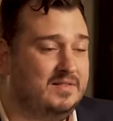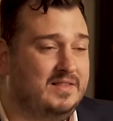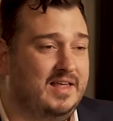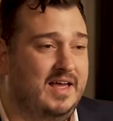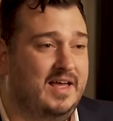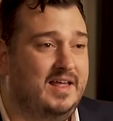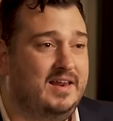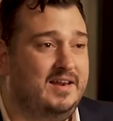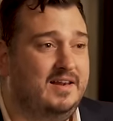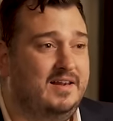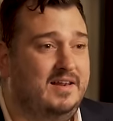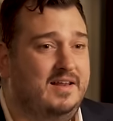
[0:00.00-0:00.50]
But
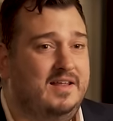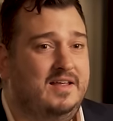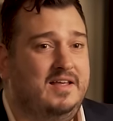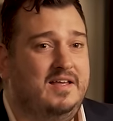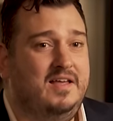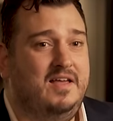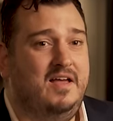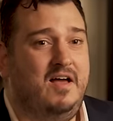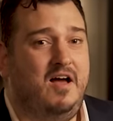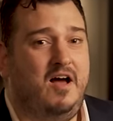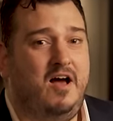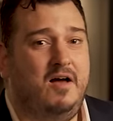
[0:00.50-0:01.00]
then
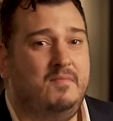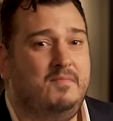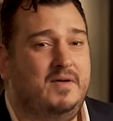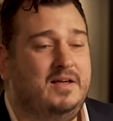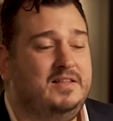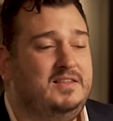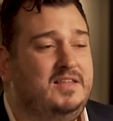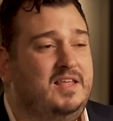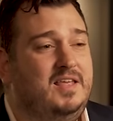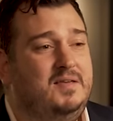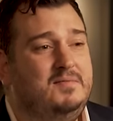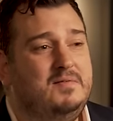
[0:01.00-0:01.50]
on my
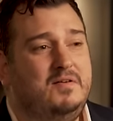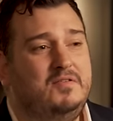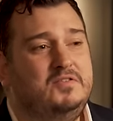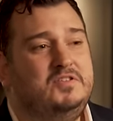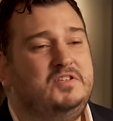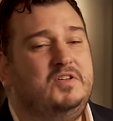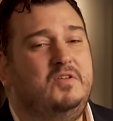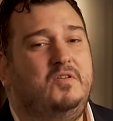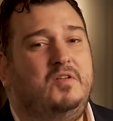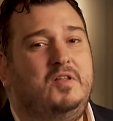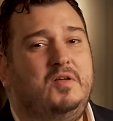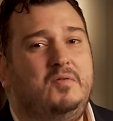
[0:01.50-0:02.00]
team, I was
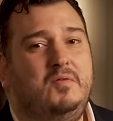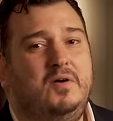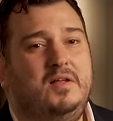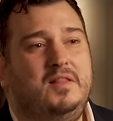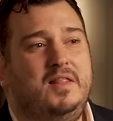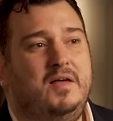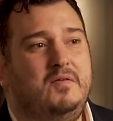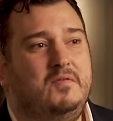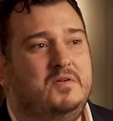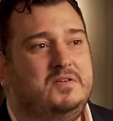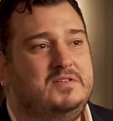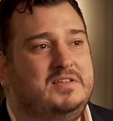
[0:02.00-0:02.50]
the only one
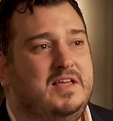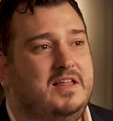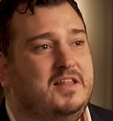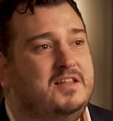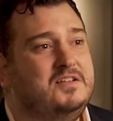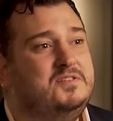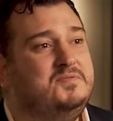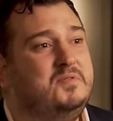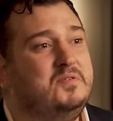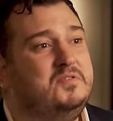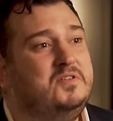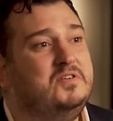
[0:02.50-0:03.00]
that was
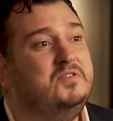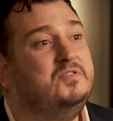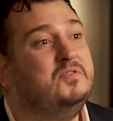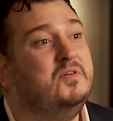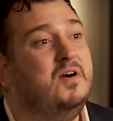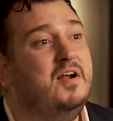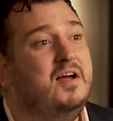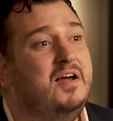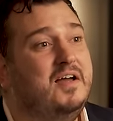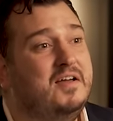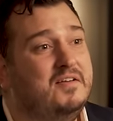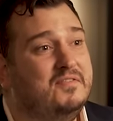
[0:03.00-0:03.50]
eligible to
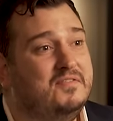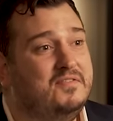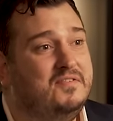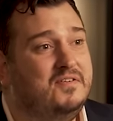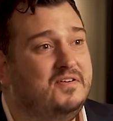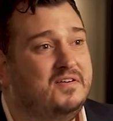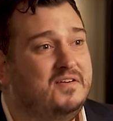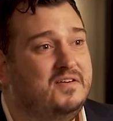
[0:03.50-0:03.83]
drive.